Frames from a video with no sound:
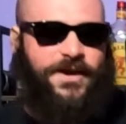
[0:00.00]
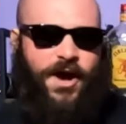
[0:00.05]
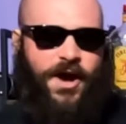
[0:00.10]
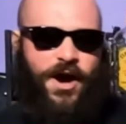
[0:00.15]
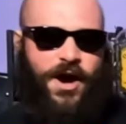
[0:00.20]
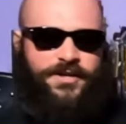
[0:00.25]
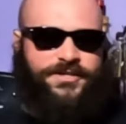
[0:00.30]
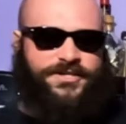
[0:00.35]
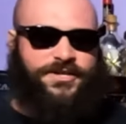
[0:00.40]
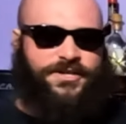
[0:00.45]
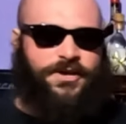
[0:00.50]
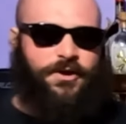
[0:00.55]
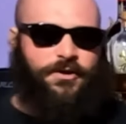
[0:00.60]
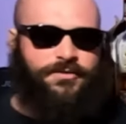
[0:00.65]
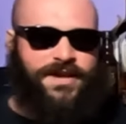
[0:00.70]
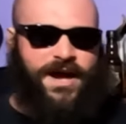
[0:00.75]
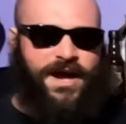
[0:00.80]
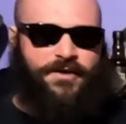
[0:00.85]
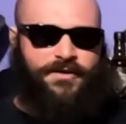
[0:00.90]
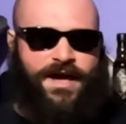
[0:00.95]
A
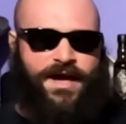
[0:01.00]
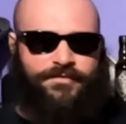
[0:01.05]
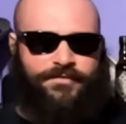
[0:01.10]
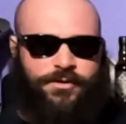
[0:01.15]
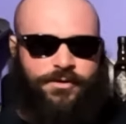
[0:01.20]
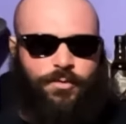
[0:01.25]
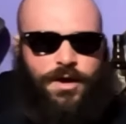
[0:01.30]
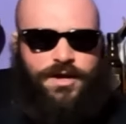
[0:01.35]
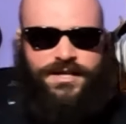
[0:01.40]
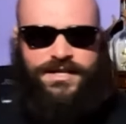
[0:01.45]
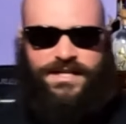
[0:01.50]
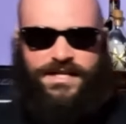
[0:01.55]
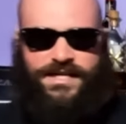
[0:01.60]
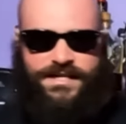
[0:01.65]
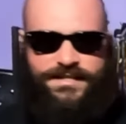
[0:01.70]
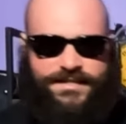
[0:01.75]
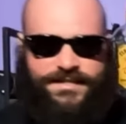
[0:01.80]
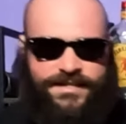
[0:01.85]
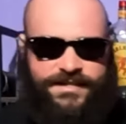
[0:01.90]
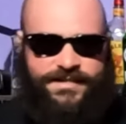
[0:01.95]
showdown everyone
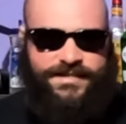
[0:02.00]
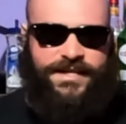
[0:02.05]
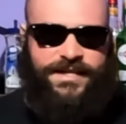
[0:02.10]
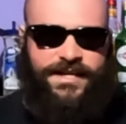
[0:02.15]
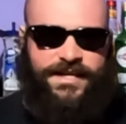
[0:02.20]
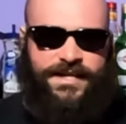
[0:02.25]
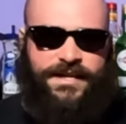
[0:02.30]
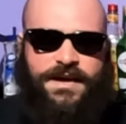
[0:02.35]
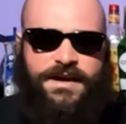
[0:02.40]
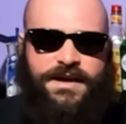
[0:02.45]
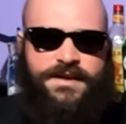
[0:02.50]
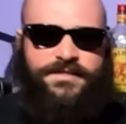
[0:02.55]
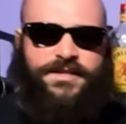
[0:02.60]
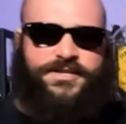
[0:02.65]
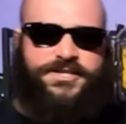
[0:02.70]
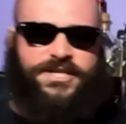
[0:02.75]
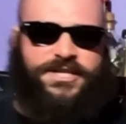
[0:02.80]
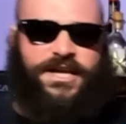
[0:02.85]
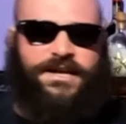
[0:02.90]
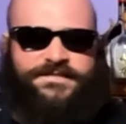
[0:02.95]
needs to see. The
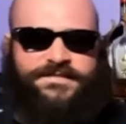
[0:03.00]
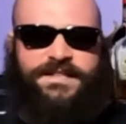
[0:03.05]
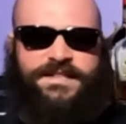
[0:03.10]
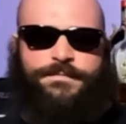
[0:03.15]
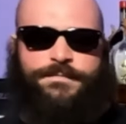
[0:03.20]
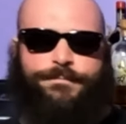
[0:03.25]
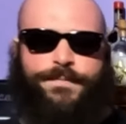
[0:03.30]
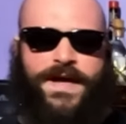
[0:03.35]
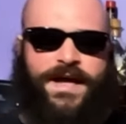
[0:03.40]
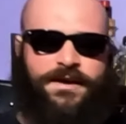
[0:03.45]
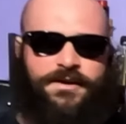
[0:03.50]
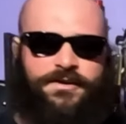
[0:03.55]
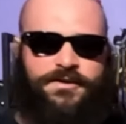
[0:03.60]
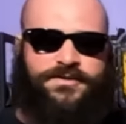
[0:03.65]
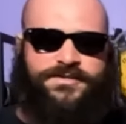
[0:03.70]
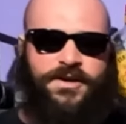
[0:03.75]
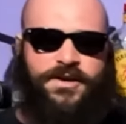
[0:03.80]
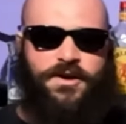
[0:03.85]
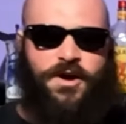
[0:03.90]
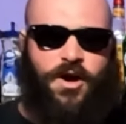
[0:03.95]
Chiefs and the
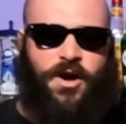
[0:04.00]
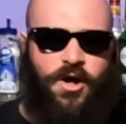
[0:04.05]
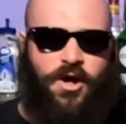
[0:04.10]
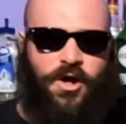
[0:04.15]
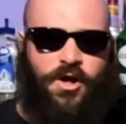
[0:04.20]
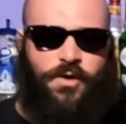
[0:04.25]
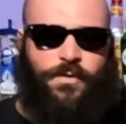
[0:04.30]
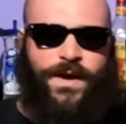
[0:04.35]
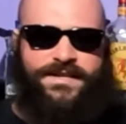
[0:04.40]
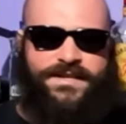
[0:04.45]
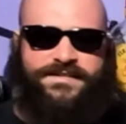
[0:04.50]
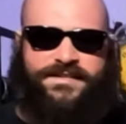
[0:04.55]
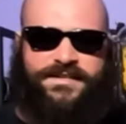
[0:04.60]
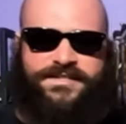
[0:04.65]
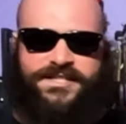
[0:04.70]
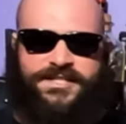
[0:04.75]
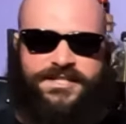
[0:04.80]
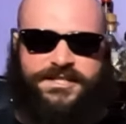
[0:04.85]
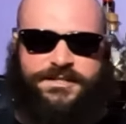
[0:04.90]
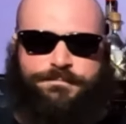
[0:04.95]
Bengals are always a
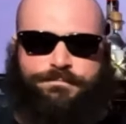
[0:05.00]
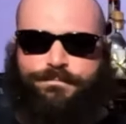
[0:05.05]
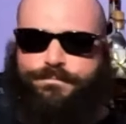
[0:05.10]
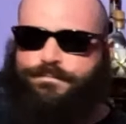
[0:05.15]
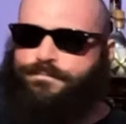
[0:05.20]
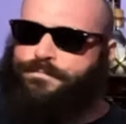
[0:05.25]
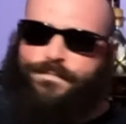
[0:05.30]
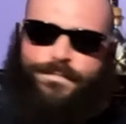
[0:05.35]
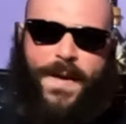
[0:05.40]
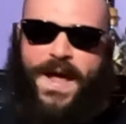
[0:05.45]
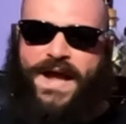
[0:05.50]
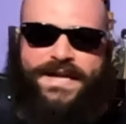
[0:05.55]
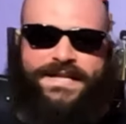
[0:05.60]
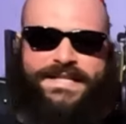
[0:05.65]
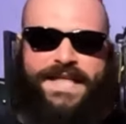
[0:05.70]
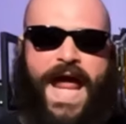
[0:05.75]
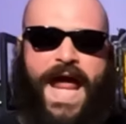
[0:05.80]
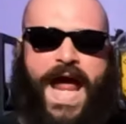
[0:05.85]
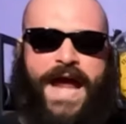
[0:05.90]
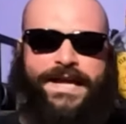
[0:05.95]

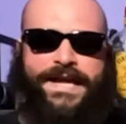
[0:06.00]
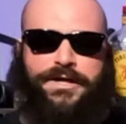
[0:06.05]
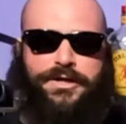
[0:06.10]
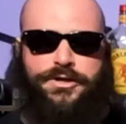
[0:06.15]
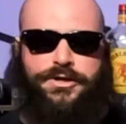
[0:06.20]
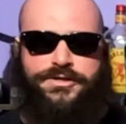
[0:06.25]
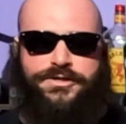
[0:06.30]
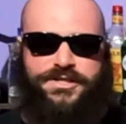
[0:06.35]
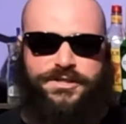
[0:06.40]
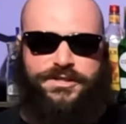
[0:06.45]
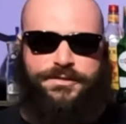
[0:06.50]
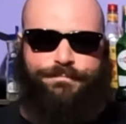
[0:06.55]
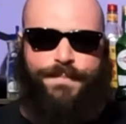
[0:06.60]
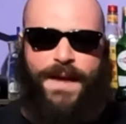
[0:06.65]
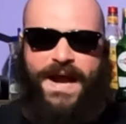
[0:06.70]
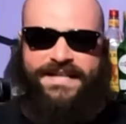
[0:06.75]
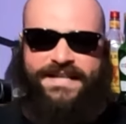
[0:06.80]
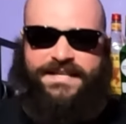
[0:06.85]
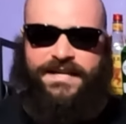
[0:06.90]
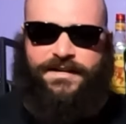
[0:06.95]
spectacular
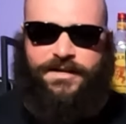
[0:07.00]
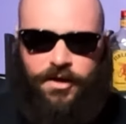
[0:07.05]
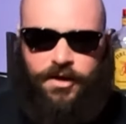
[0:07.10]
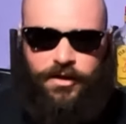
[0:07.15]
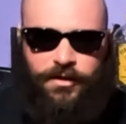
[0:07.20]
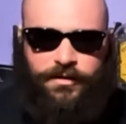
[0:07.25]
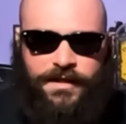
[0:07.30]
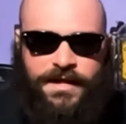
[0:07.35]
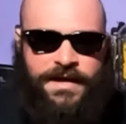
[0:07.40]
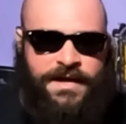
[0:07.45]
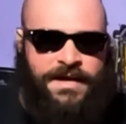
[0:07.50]
spectacle.